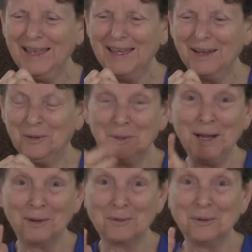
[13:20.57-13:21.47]
who are
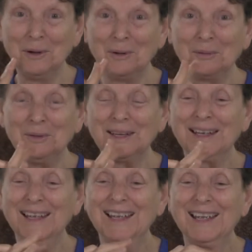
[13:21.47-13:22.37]
now grown,
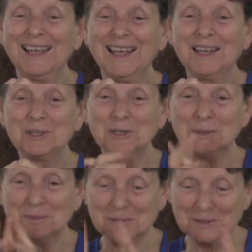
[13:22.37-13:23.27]
and she
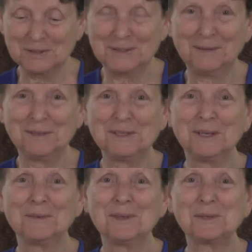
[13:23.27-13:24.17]
was a devotee
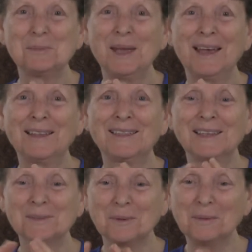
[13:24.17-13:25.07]
of this path,
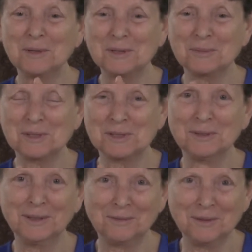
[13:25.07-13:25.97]
and Swamiji was still
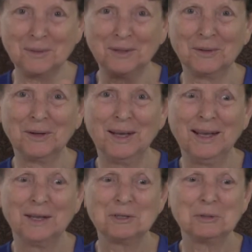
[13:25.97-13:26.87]
living when her
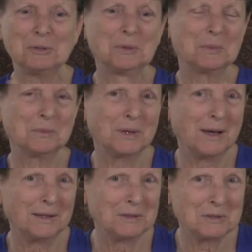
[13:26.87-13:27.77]
children
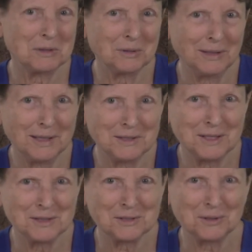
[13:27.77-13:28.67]
got into their late
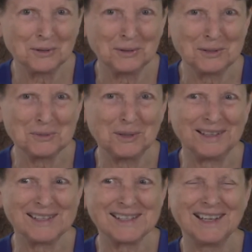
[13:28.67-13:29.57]
teens and early
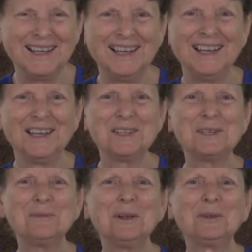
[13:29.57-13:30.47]
20s.
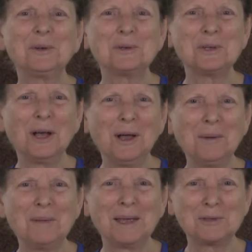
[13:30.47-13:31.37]
She felt her
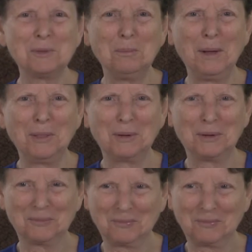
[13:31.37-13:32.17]
job as a mother